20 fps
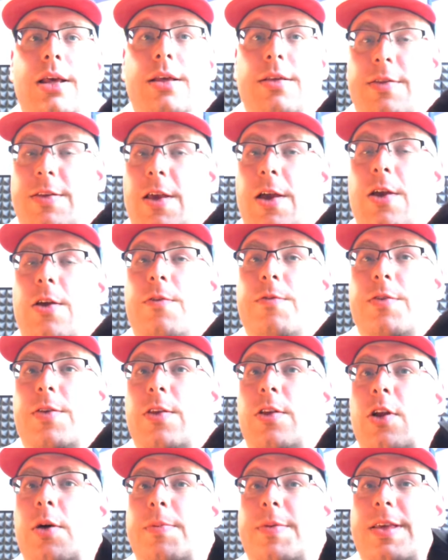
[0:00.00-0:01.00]
So,
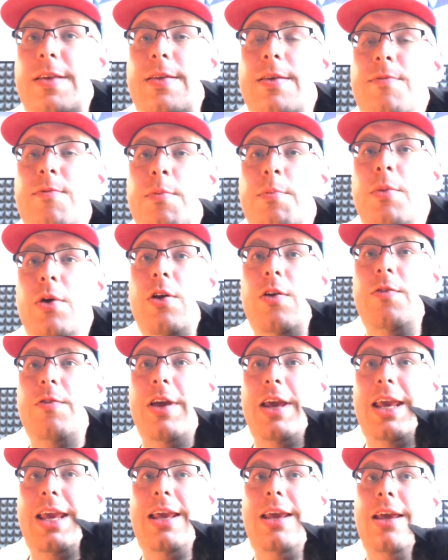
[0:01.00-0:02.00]
synopsis of the
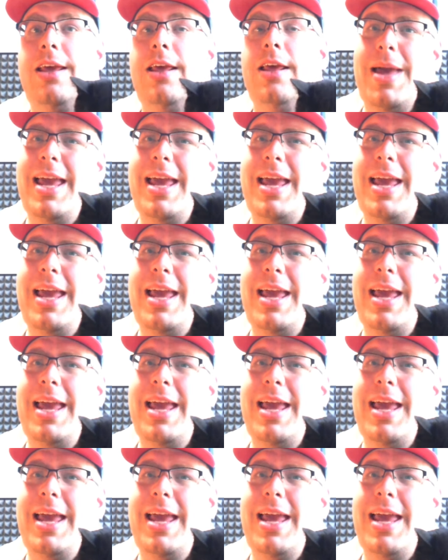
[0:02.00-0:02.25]
movie.